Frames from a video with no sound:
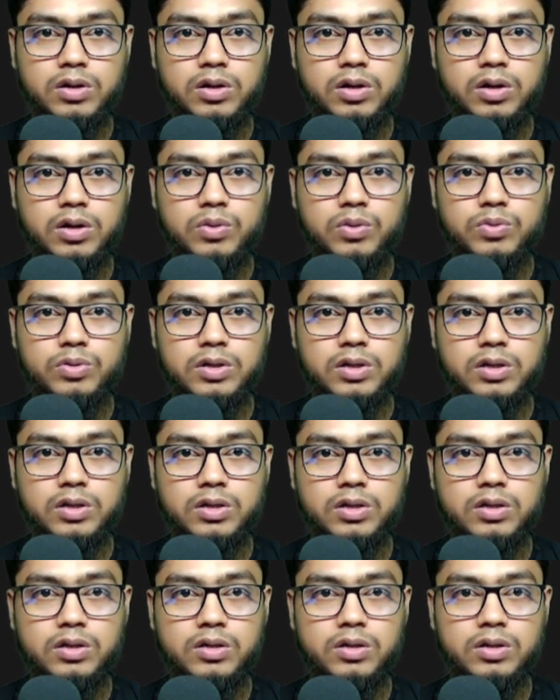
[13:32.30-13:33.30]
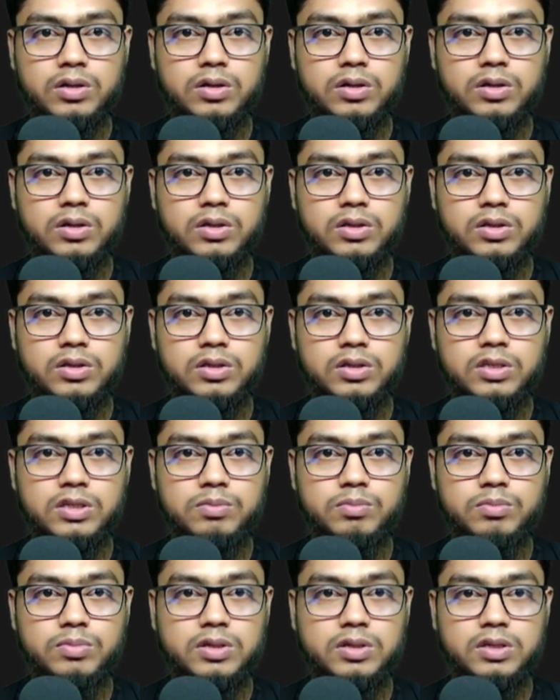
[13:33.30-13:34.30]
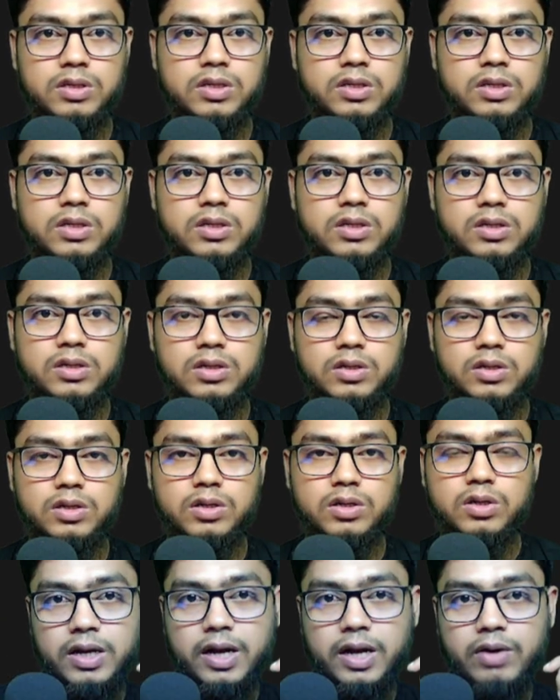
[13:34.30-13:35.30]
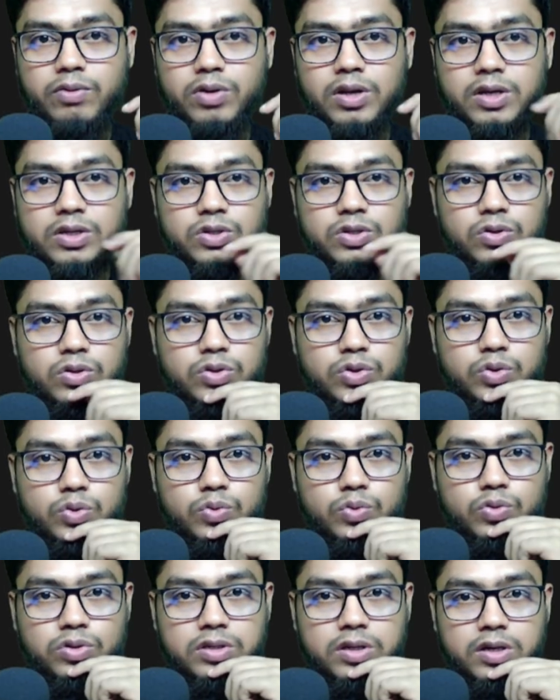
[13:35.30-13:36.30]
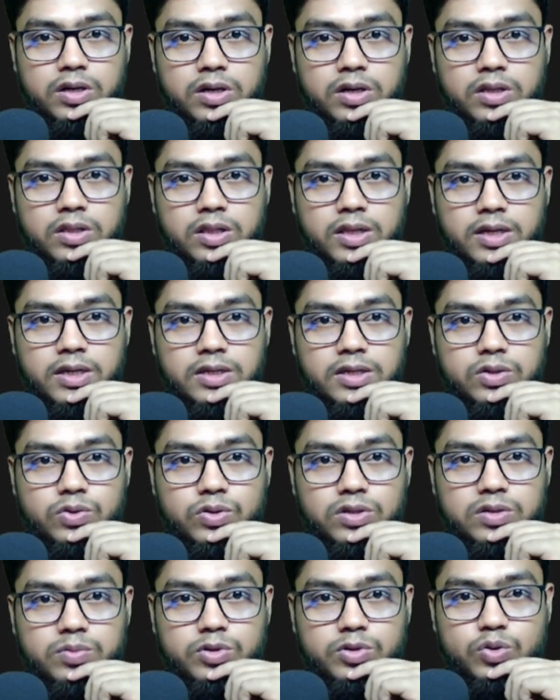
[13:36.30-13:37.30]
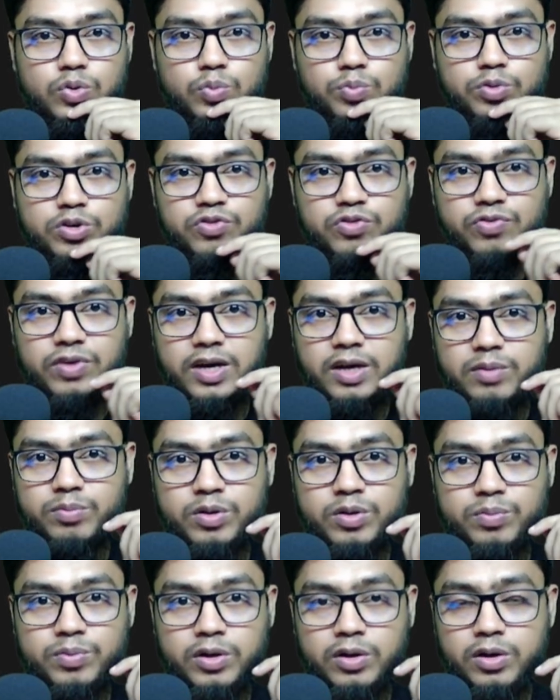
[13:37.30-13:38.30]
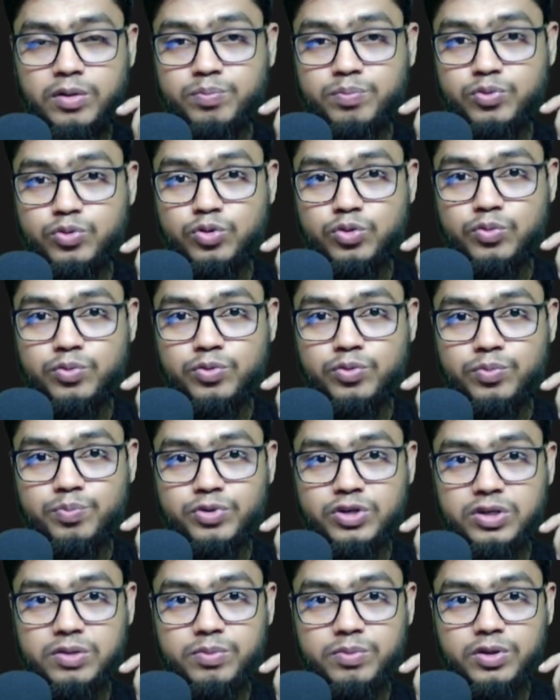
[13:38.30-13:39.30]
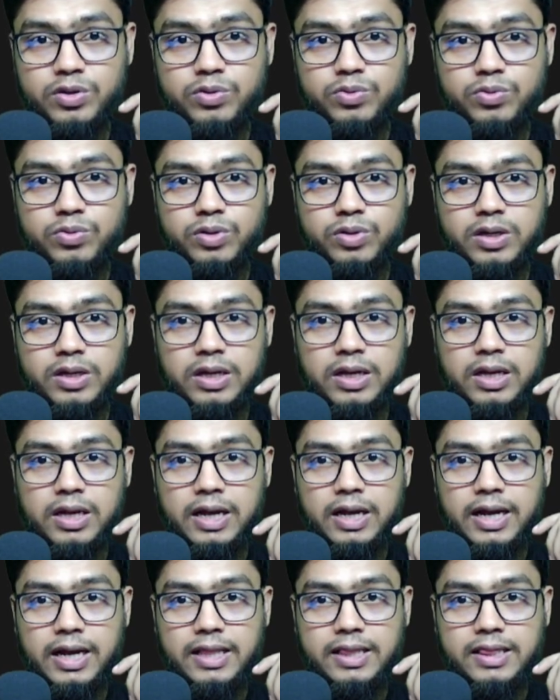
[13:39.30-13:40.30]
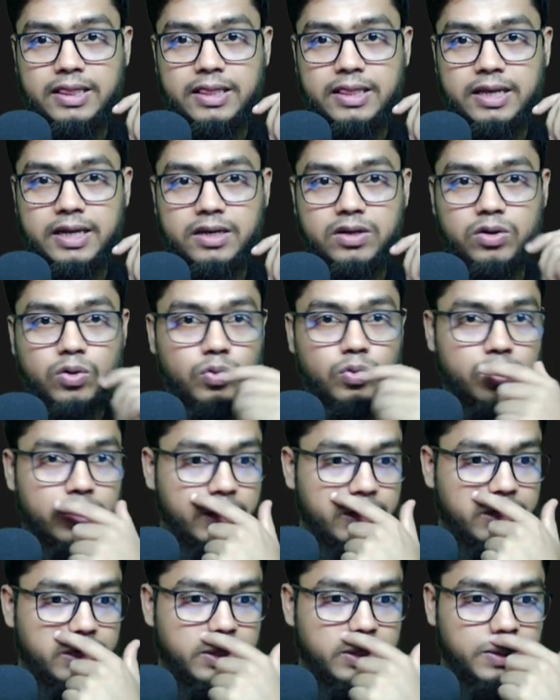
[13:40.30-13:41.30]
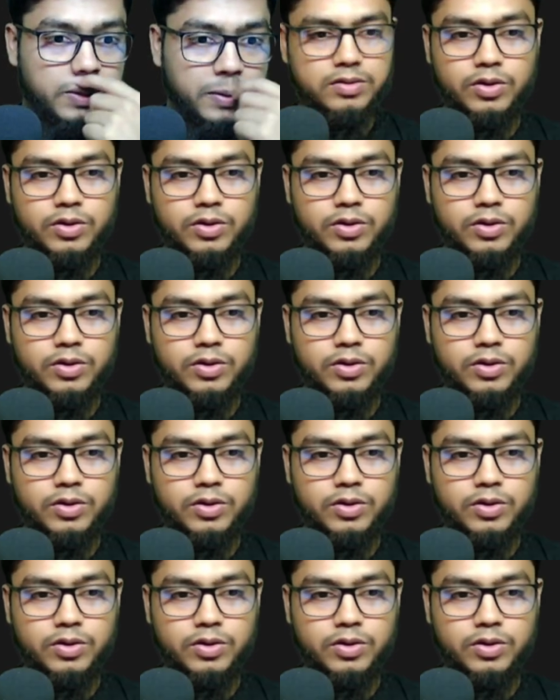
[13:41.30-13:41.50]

okay, Gemini, I will actually choose like, you know, Gemini 2.5 of pro preview, and then okay.